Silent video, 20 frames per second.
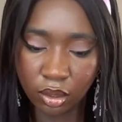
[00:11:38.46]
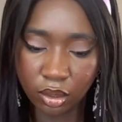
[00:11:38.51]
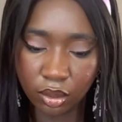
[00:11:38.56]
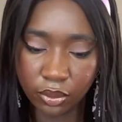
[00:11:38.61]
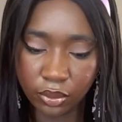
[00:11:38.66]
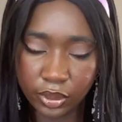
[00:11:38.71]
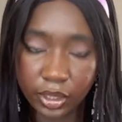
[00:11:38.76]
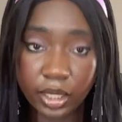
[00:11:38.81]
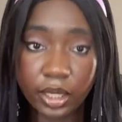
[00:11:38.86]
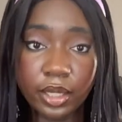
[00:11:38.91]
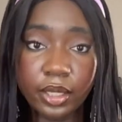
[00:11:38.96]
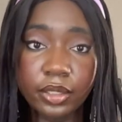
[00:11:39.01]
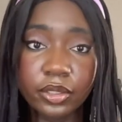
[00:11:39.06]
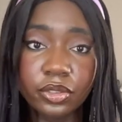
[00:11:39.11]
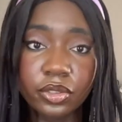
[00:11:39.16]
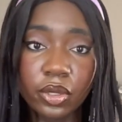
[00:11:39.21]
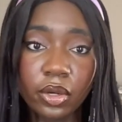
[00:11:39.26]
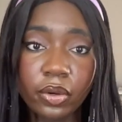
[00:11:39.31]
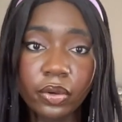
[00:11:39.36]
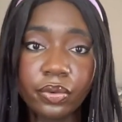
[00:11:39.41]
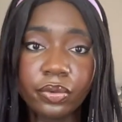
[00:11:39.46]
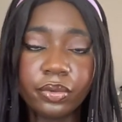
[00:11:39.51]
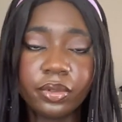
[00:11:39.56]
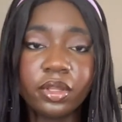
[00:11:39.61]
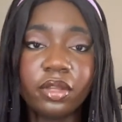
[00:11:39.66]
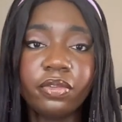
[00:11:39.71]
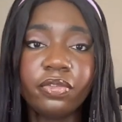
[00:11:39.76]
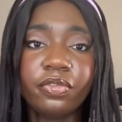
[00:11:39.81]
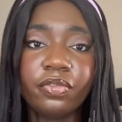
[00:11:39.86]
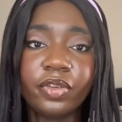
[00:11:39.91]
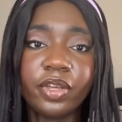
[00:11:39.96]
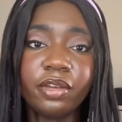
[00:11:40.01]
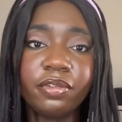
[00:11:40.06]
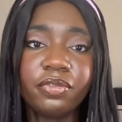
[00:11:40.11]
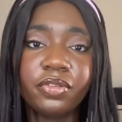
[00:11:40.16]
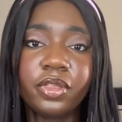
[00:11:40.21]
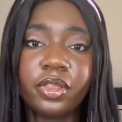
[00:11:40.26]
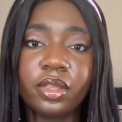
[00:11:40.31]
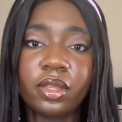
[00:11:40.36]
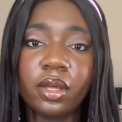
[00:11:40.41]
Okay, so the
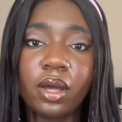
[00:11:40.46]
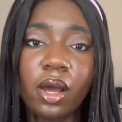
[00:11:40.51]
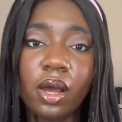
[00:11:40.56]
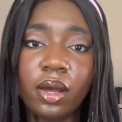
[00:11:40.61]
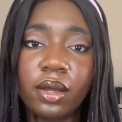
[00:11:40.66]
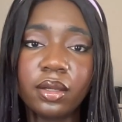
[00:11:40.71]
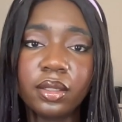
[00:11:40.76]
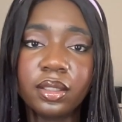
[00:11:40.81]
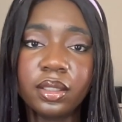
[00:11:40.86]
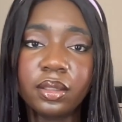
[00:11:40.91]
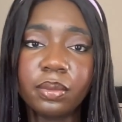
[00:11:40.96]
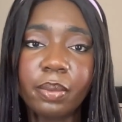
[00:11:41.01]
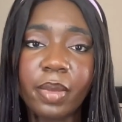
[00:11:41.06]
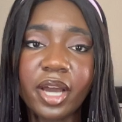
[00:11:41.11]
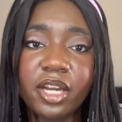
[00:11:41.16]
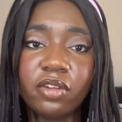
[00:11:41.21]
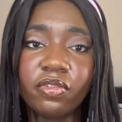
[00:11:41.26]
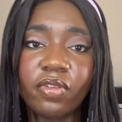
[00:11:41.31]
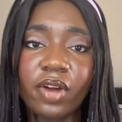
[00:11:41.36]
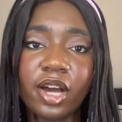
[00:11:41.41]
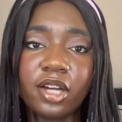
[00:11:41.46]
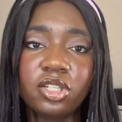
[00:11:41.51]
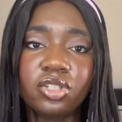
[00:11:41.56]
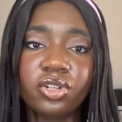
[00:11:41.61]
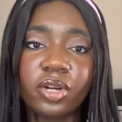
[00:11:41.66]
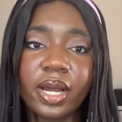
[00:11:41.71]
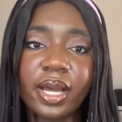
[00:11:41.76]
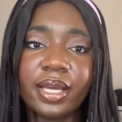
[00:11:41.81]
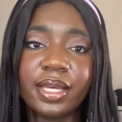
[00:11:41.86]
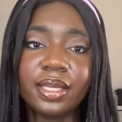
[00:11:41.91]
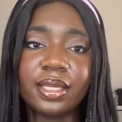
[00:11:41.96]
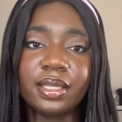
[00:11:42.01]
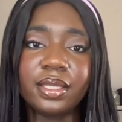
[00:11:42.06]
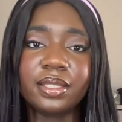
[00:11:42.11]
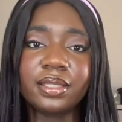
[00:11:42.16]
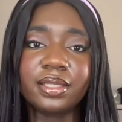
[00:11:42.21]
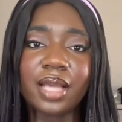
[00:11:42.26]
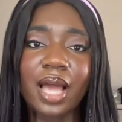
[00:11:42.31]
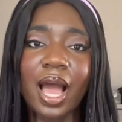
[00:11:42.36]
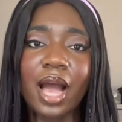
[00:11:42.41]
fifth manufacturer
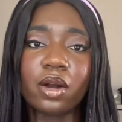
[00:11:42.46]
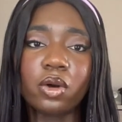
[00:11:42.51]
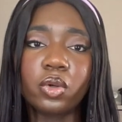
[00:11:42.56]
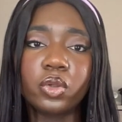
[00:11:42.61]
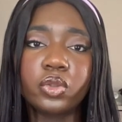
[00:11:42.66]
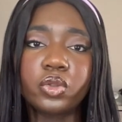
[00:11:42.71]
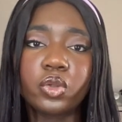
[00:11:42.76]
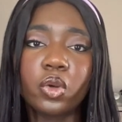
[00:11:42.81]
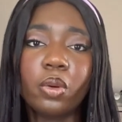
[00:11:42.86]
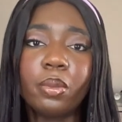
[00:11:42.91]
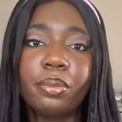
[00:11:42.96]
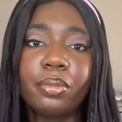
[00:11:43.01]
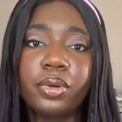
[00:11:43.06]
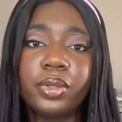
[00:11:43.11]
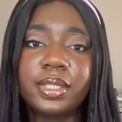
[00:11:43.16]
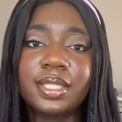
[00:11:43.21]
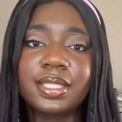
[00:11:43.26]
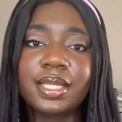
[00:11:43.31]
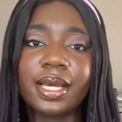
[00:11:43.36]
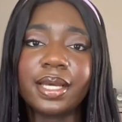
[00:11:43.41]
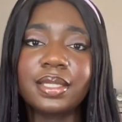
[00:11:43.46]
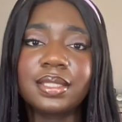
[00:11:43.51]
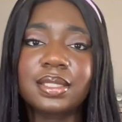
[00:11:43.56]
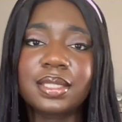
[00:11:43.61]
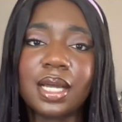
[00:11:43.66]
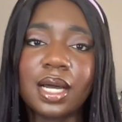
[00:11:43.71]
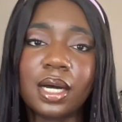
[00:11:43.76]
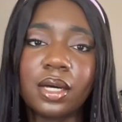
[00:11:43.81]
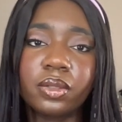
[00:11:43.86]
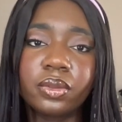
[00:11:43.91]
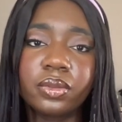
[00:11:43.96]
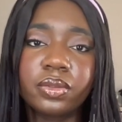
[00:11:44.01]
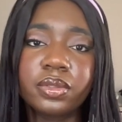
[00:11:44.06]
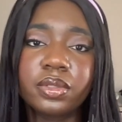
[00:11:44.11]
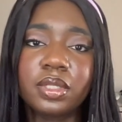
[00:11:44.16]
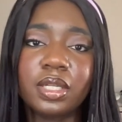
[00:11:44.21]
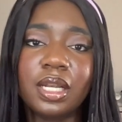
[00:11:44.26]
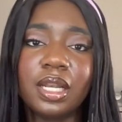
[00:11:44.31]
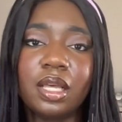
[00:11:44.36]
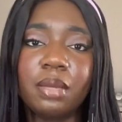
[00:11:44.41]
is Akosombo
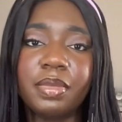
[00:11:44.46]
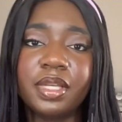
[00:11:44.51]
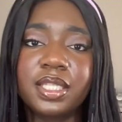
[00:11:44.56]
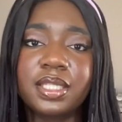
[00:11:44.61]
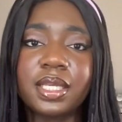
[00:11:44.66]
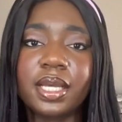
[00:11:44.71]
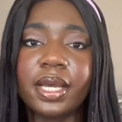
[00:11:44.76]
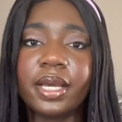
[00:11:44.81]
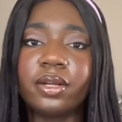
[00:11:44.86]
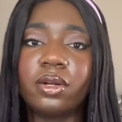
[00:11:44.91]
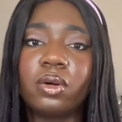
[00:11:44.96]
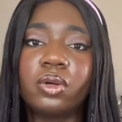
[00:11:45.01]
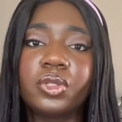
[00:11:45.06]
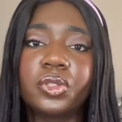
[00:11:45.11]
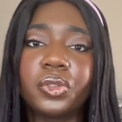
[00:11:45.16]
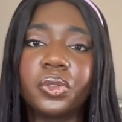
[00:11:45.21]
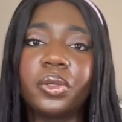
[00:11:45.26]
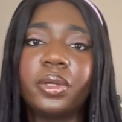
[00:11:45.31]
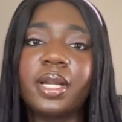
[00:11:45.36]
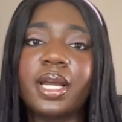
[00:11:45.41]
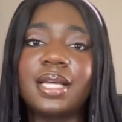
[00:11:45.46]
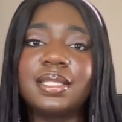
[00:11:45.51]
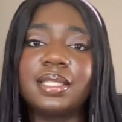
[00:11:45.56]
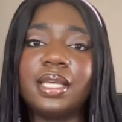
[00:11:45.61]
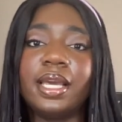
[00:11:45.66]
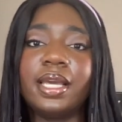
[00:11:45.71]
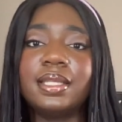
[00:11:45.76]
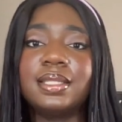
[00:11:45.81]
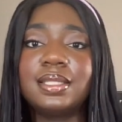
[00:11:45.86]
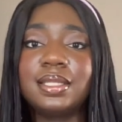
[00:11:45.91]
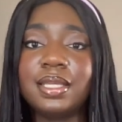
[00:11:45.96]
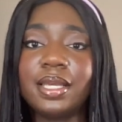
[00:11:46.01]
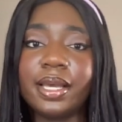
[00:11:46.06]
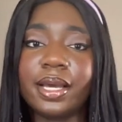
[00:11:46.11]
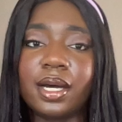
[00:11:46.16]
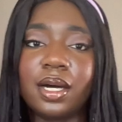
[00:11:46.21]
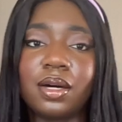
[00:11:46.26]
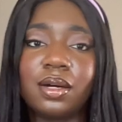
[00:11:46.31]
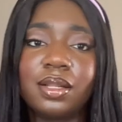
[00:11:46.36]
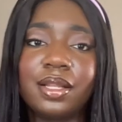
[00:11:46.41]
Textiles Limited, also known as
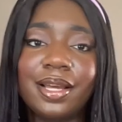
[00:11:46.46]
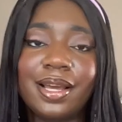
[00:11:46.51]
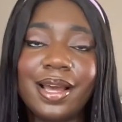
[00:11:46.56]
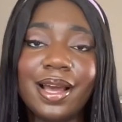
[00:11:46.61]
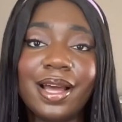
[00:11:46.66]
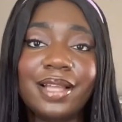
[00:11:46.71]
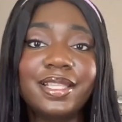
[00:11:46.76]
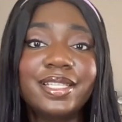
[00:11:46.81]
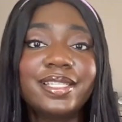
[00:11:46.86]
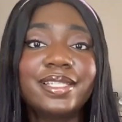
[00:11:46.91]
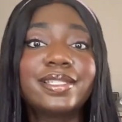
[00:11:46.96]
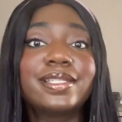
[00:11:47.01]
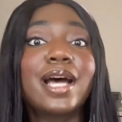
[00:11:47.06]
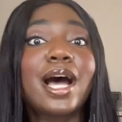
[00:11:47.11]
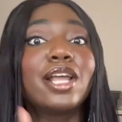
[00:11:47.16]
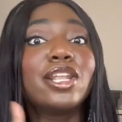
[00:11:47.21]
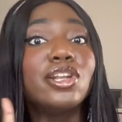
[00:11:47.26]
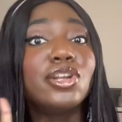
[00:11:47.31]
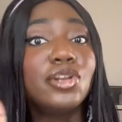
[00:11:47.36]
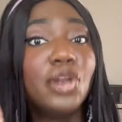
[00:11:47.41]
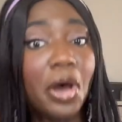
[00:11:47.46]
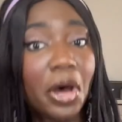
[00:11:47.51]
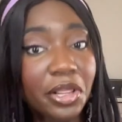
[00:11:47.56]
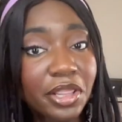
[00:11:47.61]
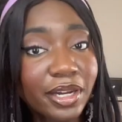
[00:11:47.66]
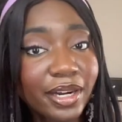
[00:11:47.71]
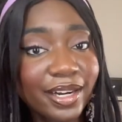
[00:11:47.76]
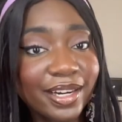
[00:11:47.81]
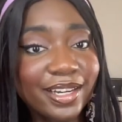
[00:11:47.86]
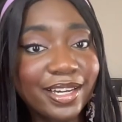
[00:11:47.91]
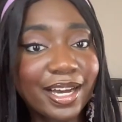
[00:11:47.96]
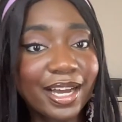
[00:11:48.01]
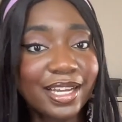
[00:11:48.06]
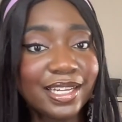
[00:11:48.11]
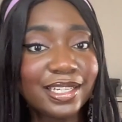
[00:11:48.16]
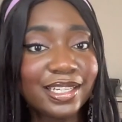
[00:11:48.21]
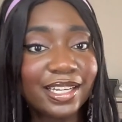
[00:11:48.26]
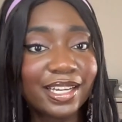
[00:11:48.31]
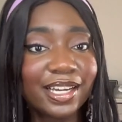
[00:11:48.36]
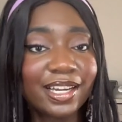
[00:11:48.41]
ATL. This is another
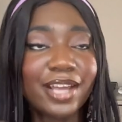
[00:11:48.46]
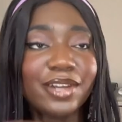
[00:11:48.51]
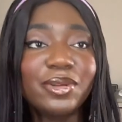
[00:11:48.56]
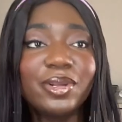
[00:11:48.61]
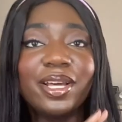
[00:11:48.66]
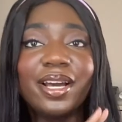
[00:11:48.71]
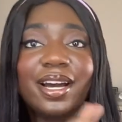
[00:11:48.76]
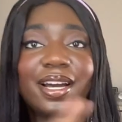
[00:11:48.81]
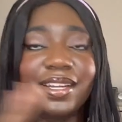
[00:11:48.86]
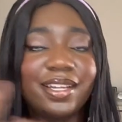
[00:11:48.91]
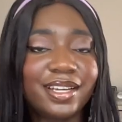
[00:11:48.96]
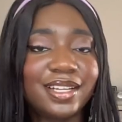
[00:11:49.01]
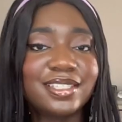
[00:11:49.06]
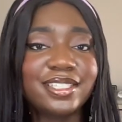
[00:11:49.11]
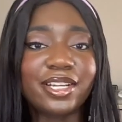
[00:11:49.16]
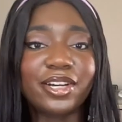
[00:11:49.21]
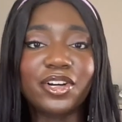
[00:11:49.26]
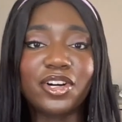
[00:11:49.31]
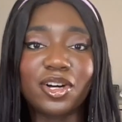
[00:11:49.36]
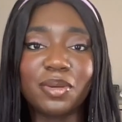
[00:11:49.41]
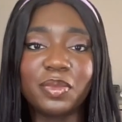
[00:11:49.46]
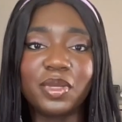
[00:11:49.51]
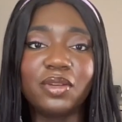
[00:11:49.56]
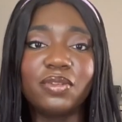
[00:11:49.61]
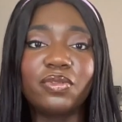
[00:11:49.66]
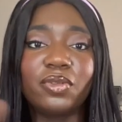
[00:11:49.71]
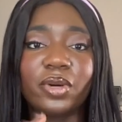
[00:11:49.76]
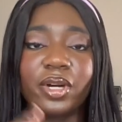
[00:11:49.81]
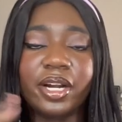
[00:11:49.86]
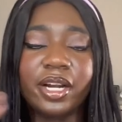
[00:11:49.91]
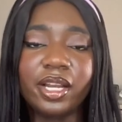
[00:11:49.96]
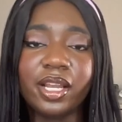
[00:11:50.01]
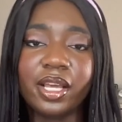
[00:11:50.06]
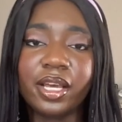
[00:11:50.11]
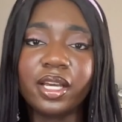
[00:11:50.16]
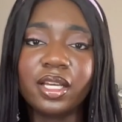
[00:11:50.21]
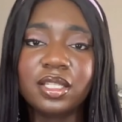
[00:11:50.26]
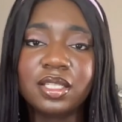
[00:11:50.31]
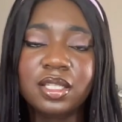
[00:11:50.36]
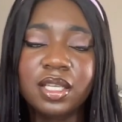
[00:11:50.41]
Ghanaian. I know the Ghanaians are coming for our
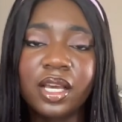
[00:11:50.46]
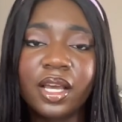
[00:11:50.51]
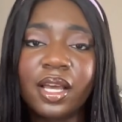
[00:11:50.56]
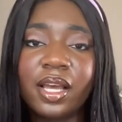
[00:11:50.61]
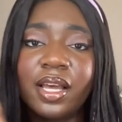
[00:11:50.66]
next.